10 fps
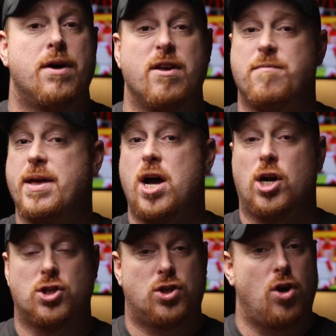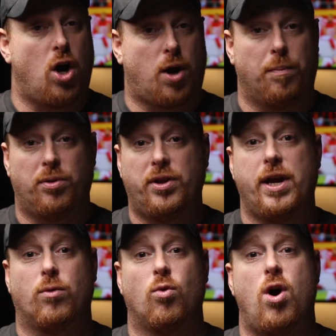They've been on a
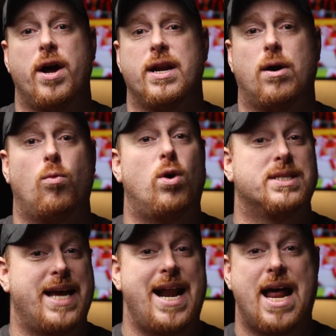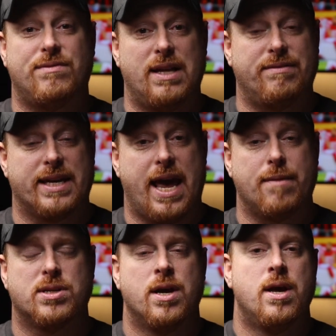complete run, won 10 out of 11
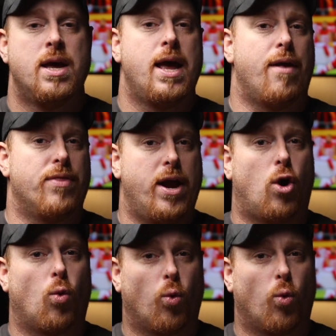games, and they are